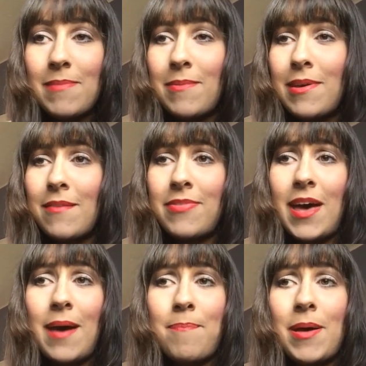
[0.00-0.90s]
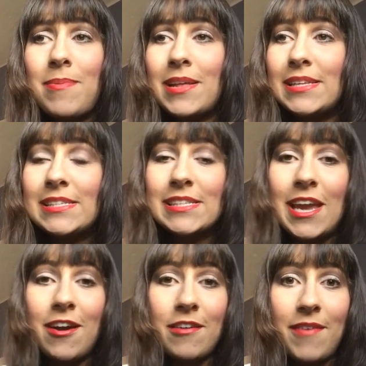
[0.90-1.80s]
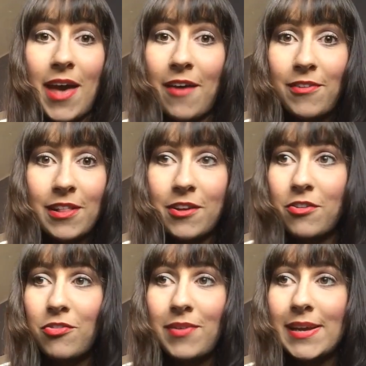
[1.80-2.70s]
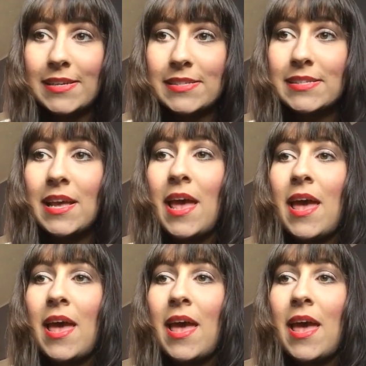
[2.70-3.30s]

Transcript: Maybe you have that puppy that's scared of every little noise